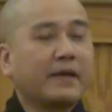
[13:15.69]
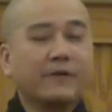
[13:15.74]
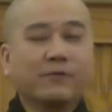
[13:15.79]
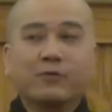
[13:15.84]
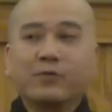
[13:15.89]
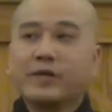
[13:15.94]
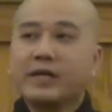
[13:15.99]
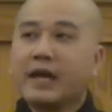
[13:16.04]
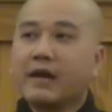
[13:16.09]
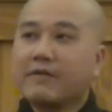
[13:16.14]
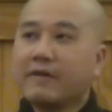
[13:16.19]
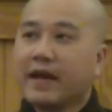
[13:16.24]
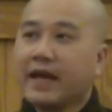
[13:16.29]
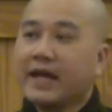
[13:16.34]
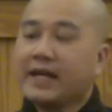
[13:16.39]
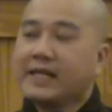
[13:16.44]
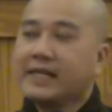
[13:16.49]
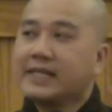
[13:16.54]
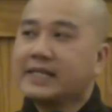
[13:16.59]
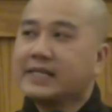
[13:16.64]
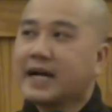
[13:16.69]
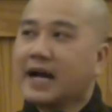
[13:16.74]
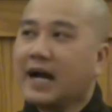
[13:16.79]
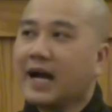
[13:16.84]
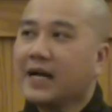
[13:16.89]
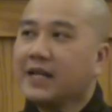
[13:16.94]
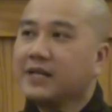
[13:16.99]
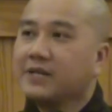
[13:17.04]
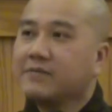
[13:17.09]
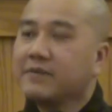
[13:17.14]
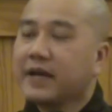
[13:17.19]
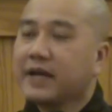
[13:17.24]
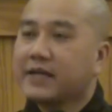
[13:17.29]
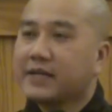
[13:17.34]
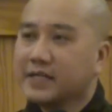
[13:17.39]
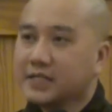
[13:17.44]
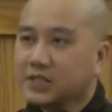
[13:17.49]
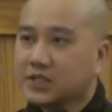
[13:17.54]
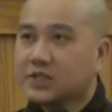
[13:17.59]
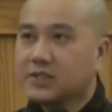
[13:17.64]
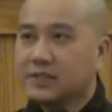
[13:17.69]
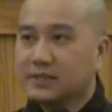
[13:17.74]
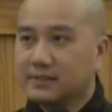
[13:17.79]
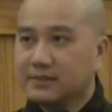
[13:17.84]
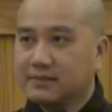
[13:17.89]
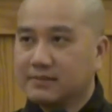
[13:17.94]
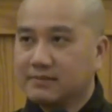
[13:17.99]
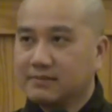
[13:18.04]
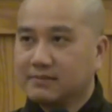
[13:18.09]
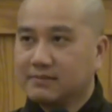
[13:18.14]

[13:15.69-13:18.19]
If we have any kind of addiction,